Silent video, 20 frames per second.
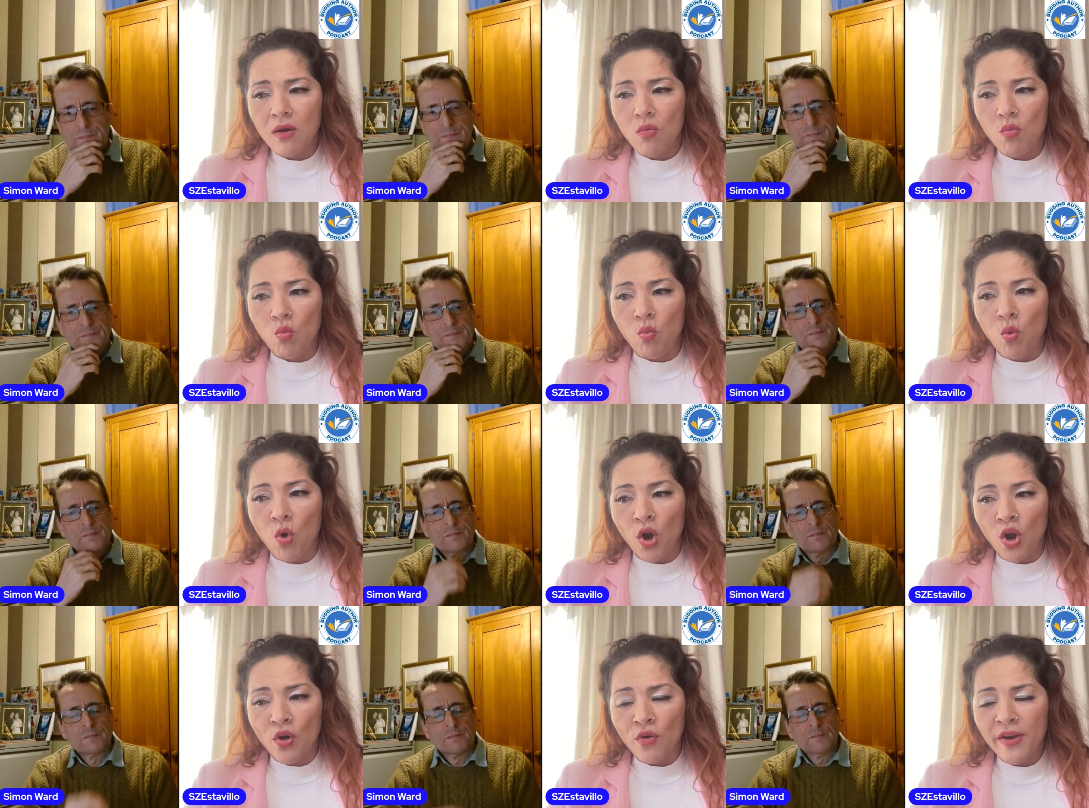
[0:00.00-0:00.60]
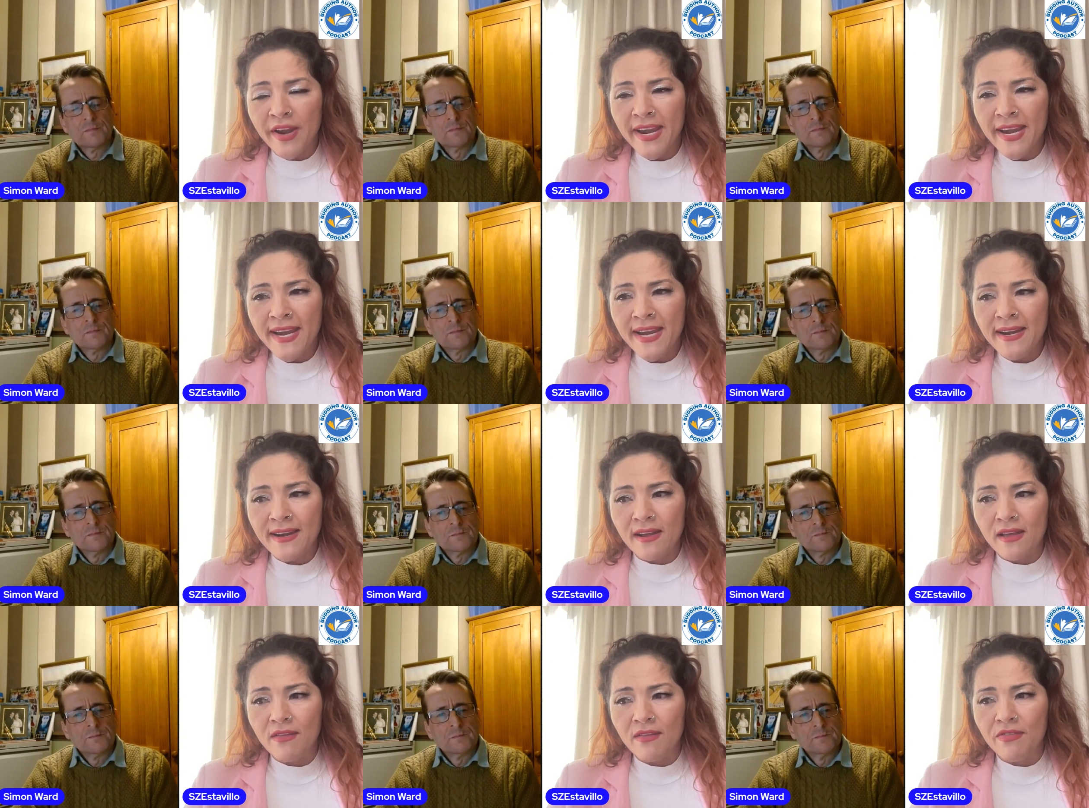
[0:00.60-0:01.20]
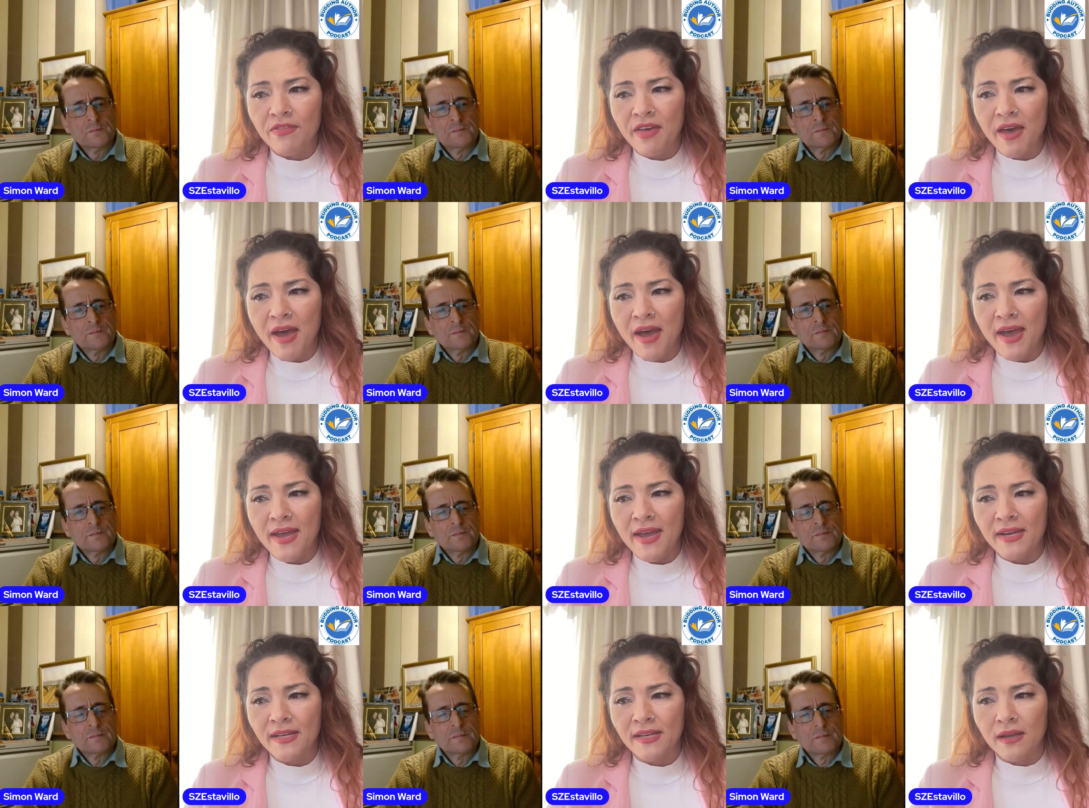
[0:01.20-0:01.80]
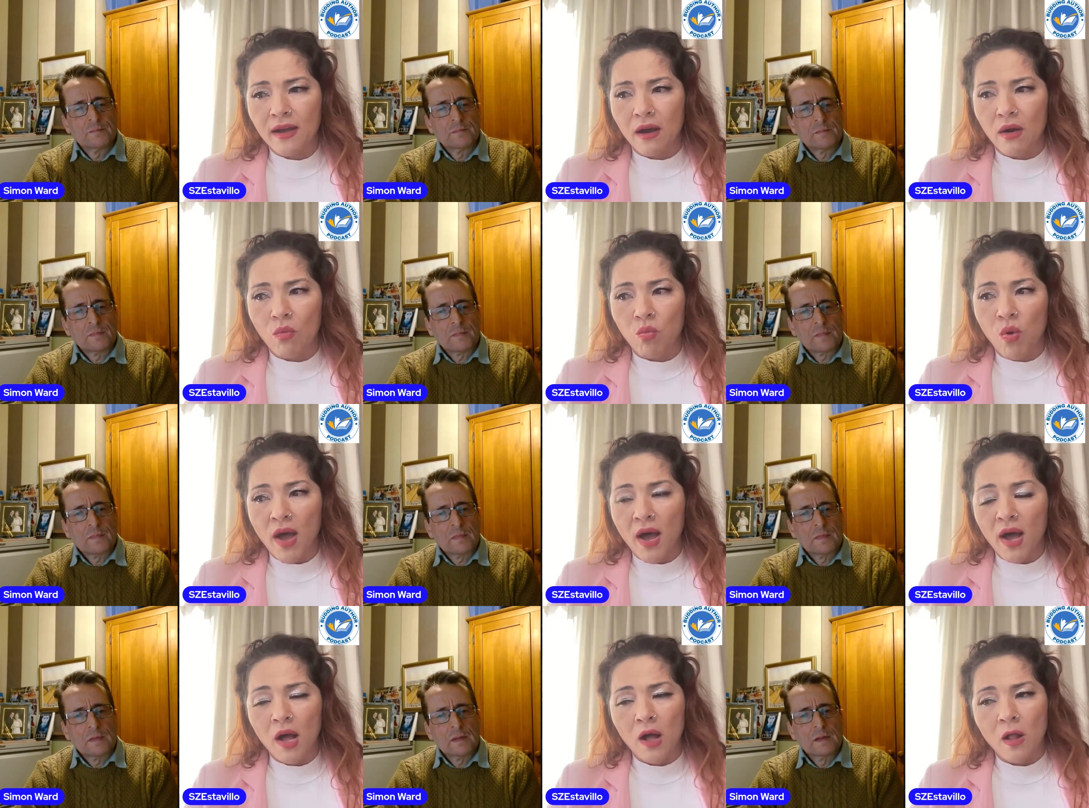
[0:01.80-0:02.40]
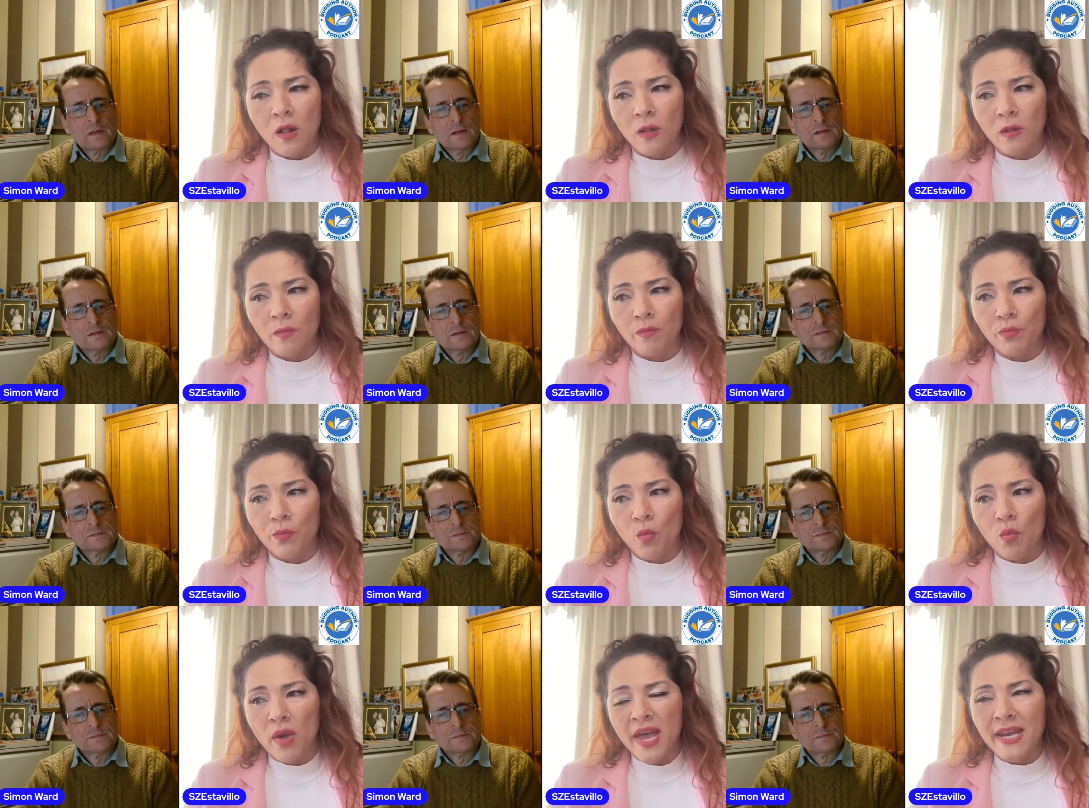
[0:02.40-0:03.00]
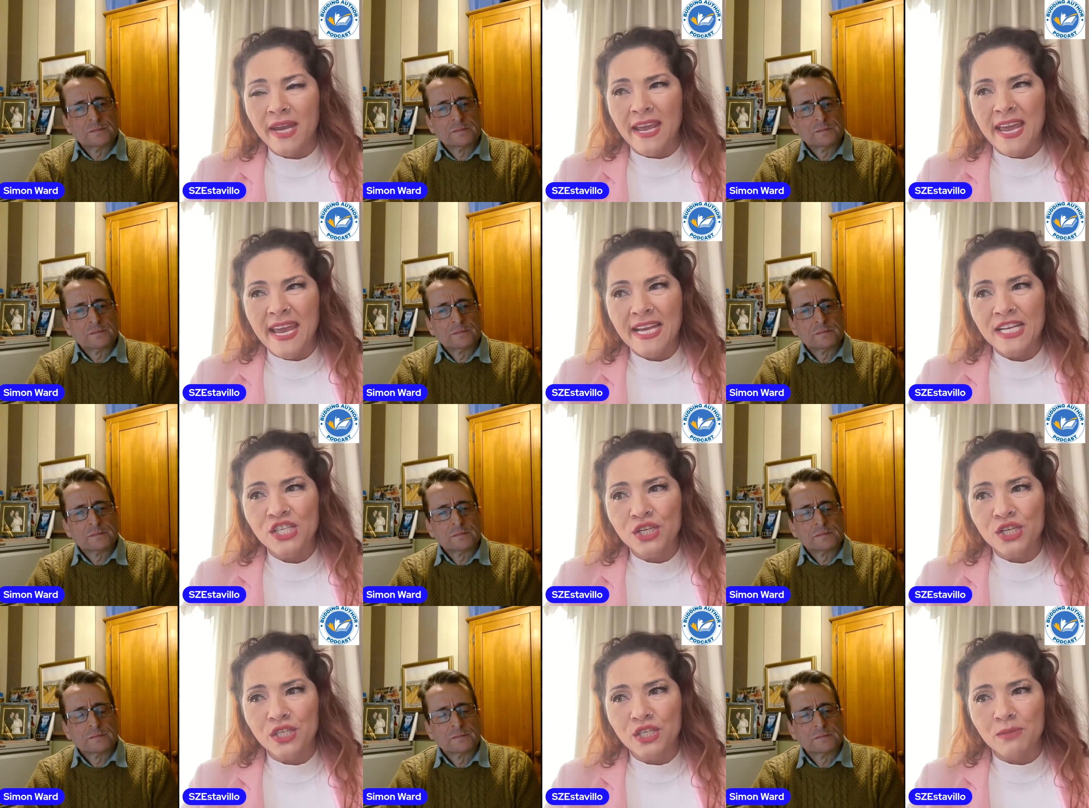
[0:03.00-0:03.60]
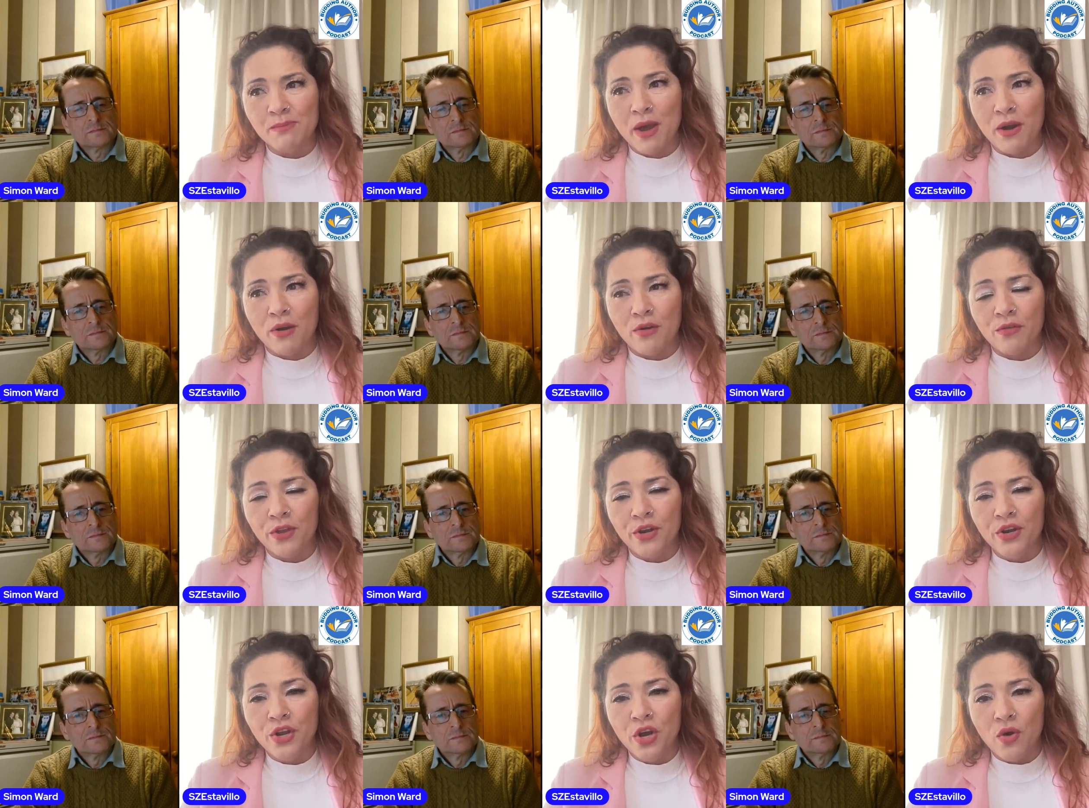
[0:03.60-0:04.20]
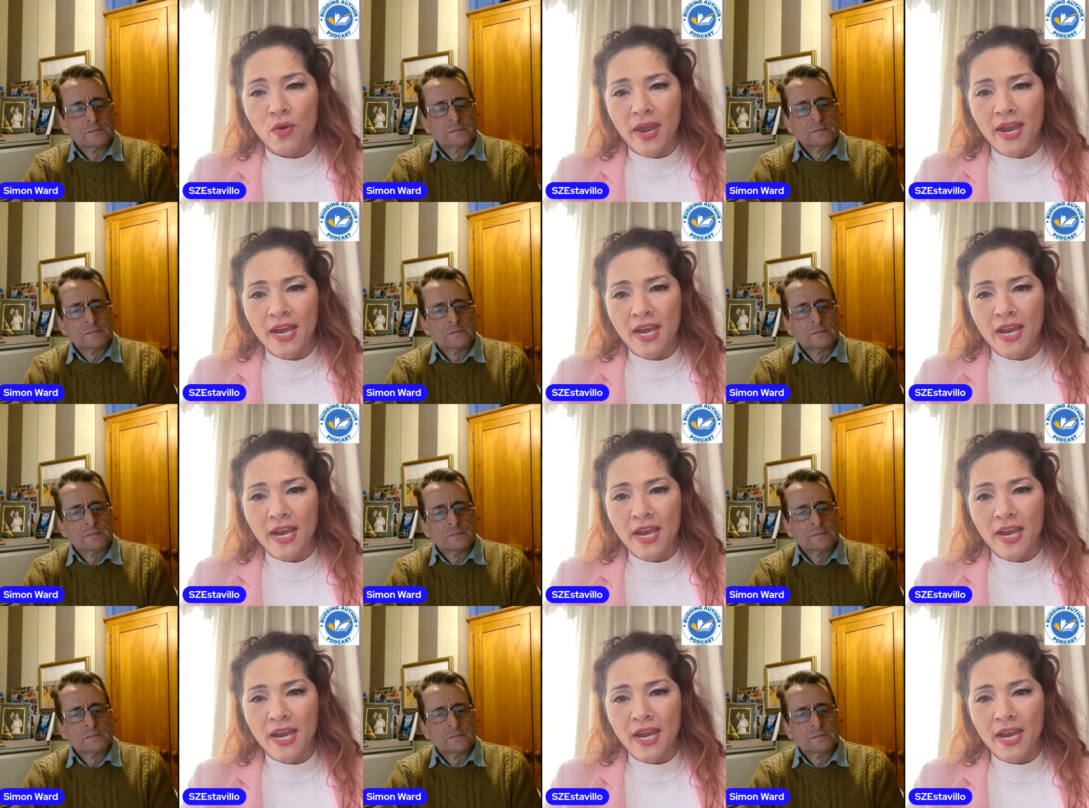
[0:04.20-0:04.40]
Speaker 1: worried that well an agent is better than no